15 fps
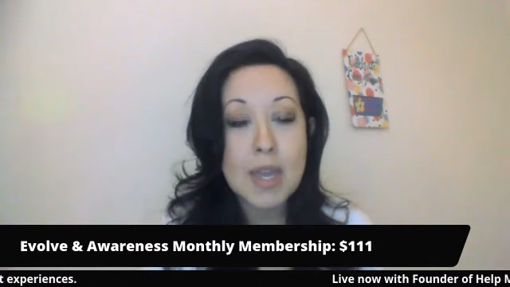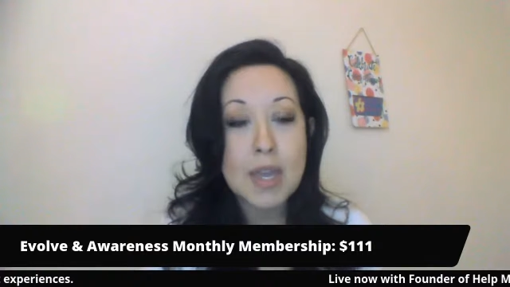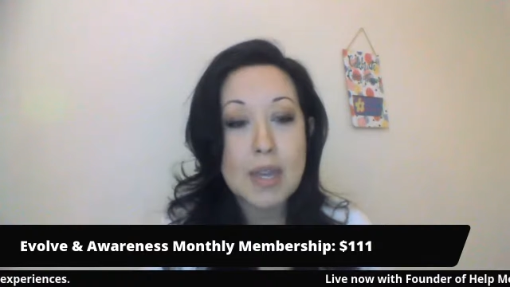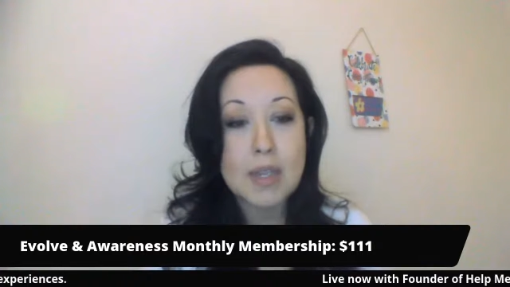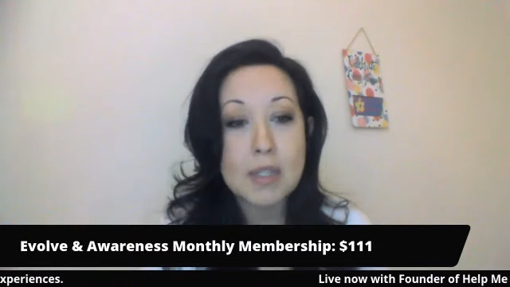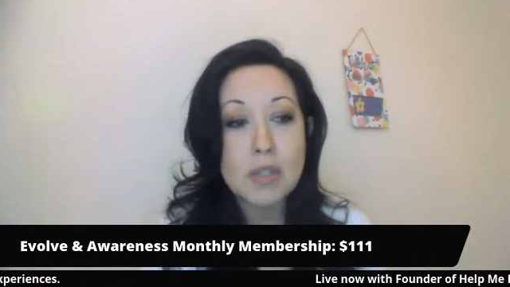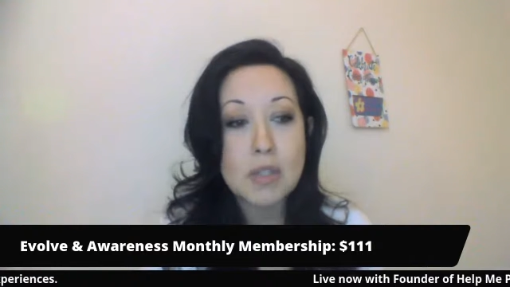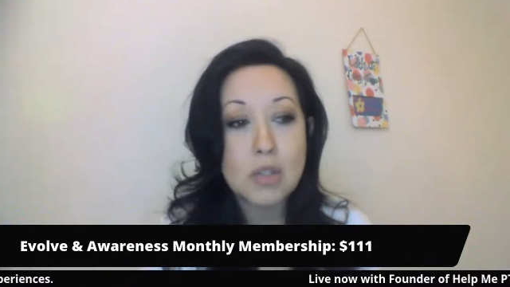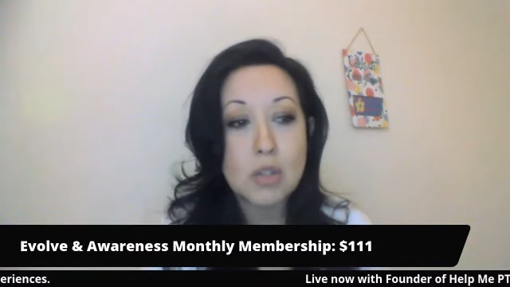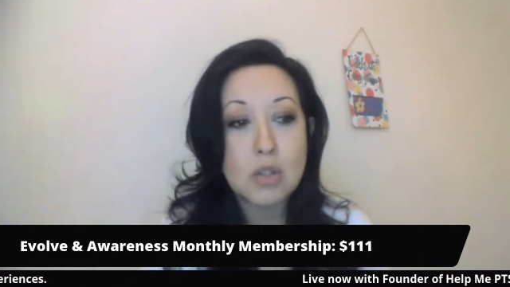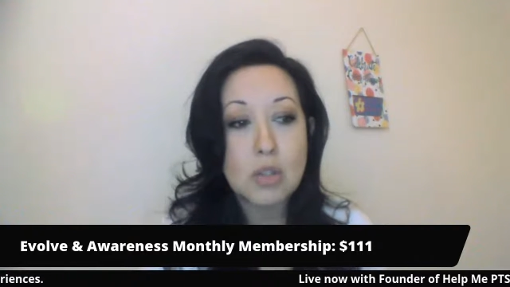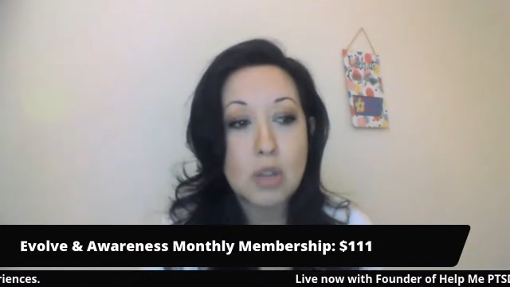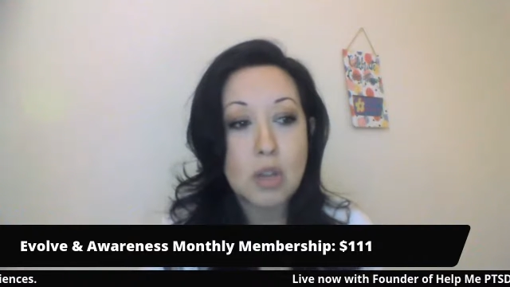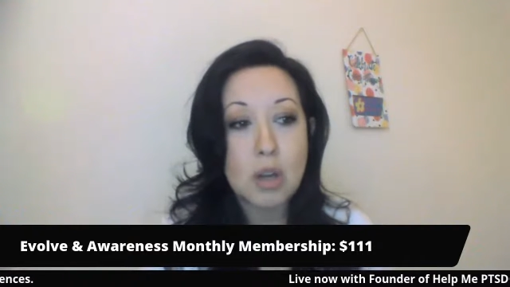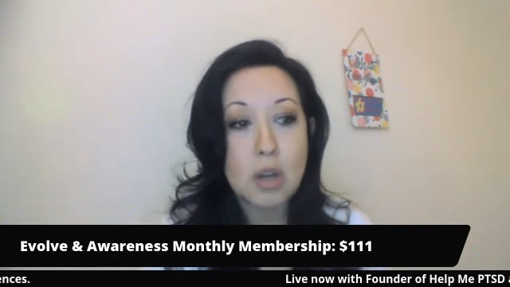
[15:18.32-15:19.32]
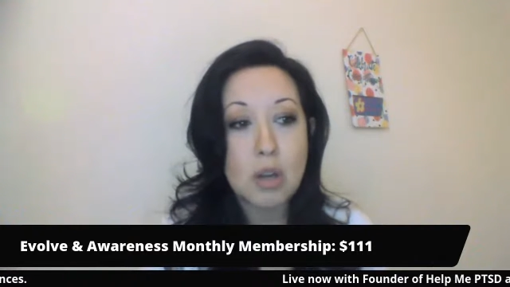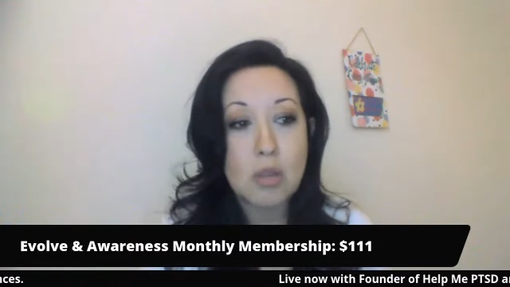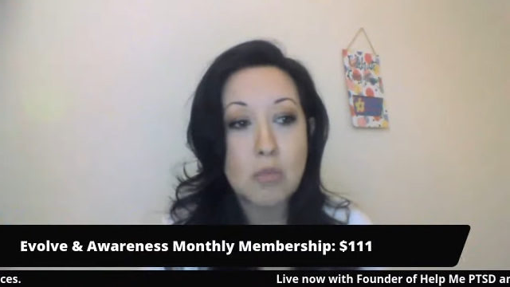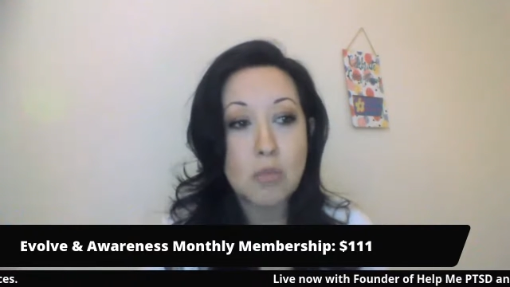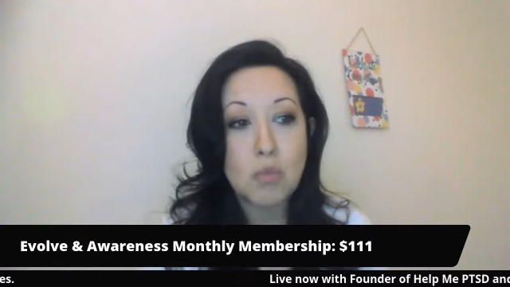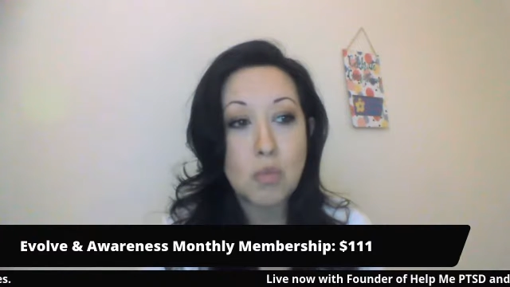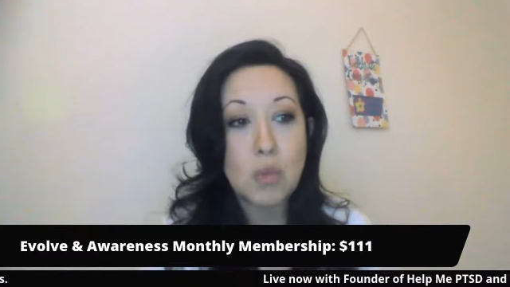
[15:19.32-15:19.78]
and
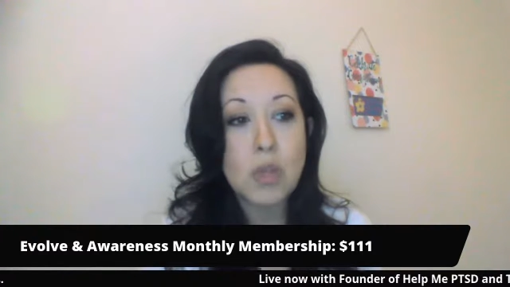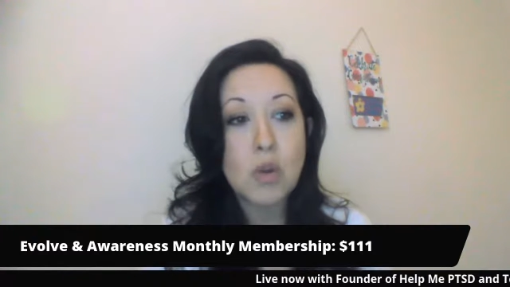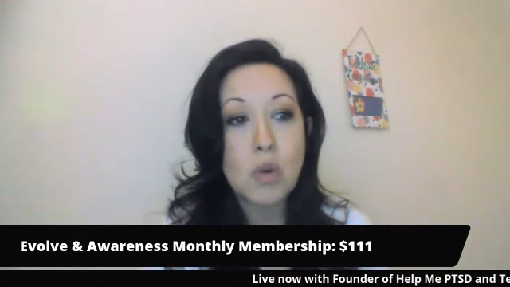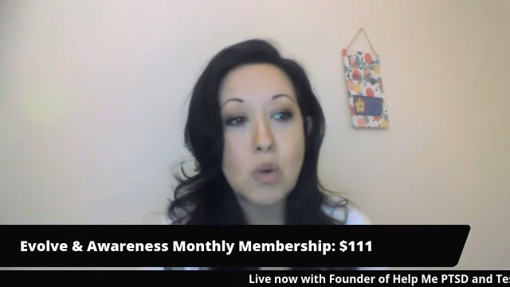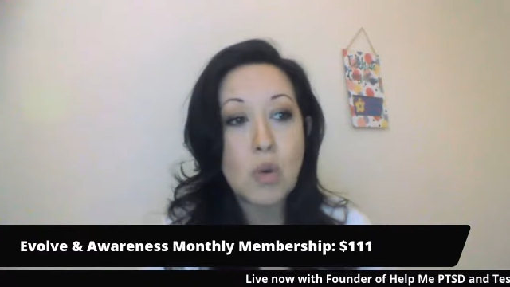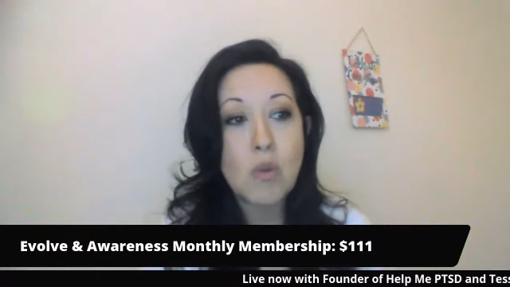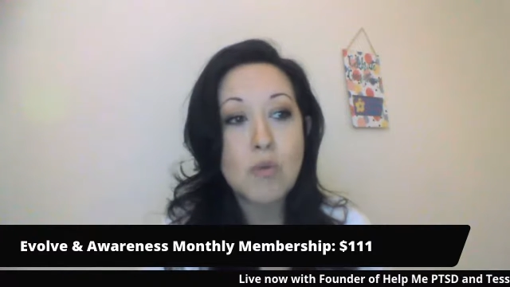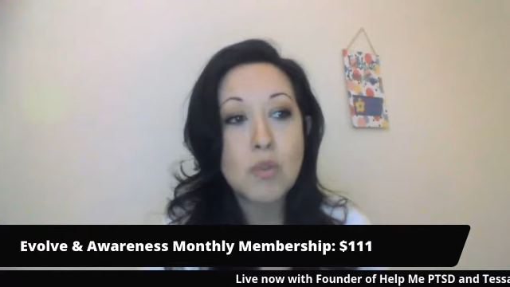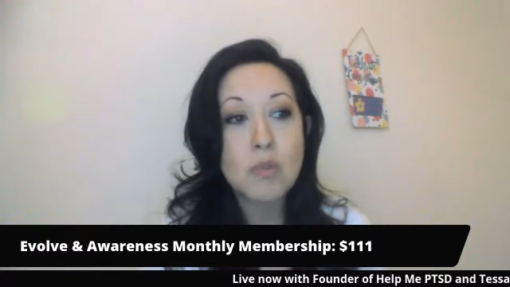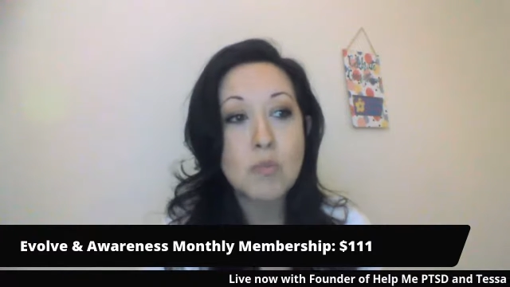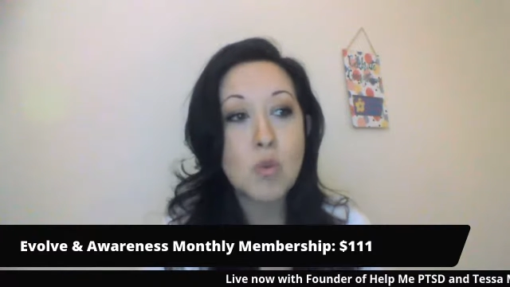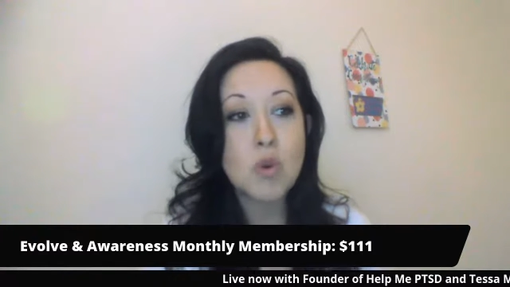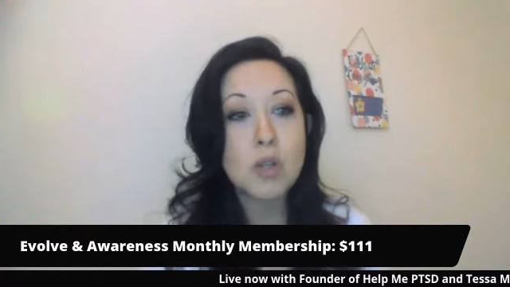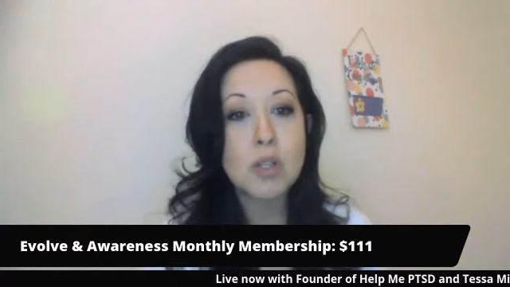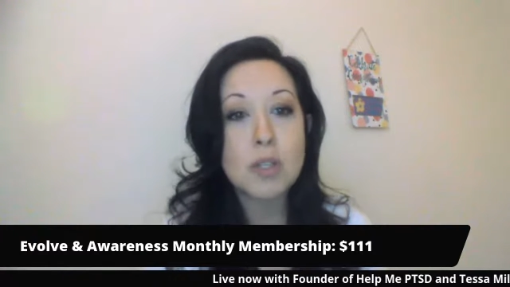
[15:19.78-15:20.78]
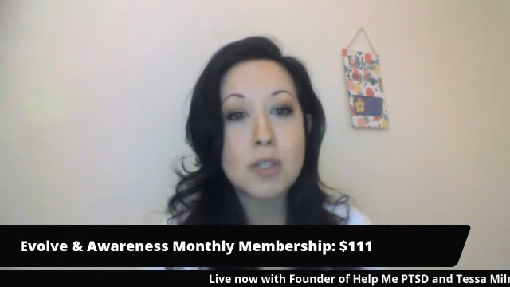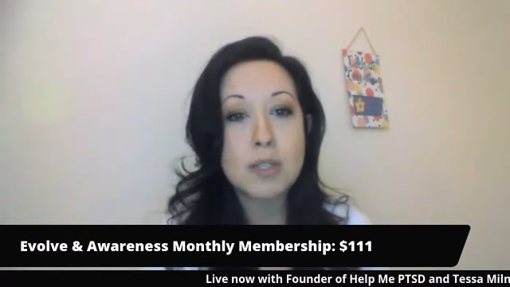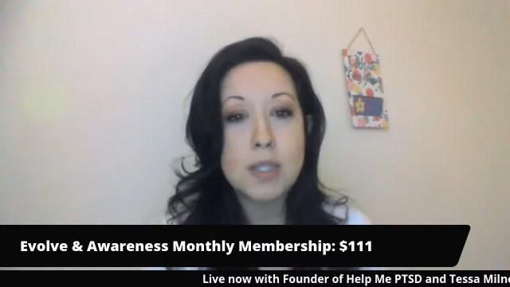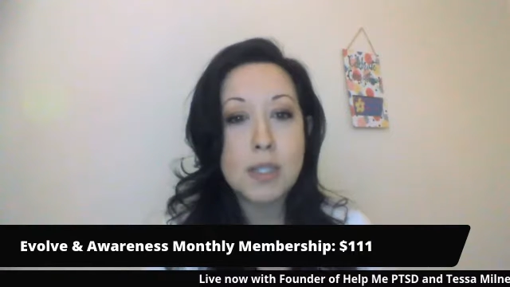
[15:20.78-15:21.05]
we go over more